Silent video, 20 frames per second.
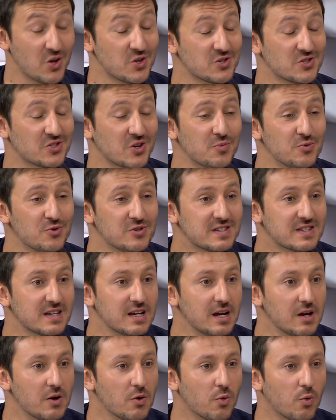Some would
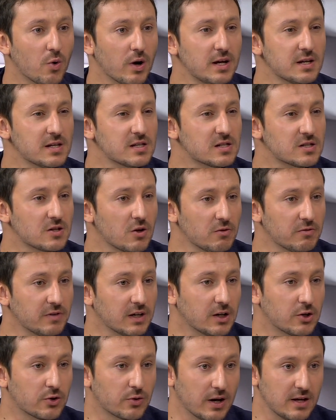say, why
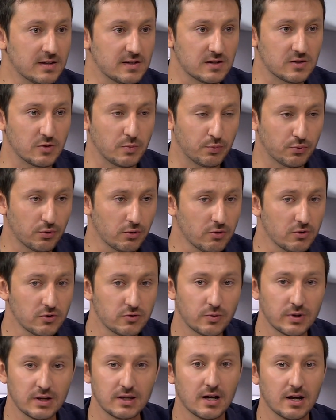solving crises
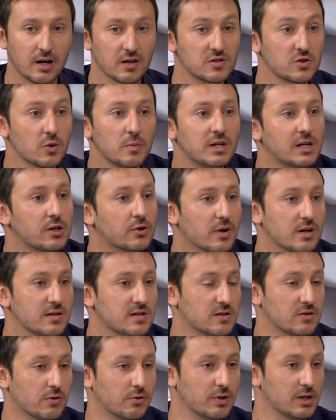abroad when there are so many
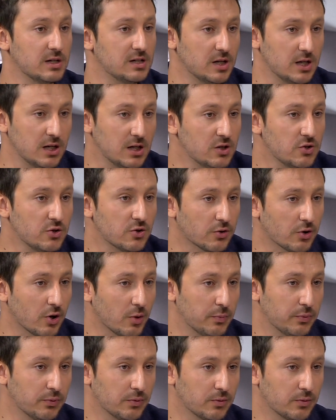crises already in Europe?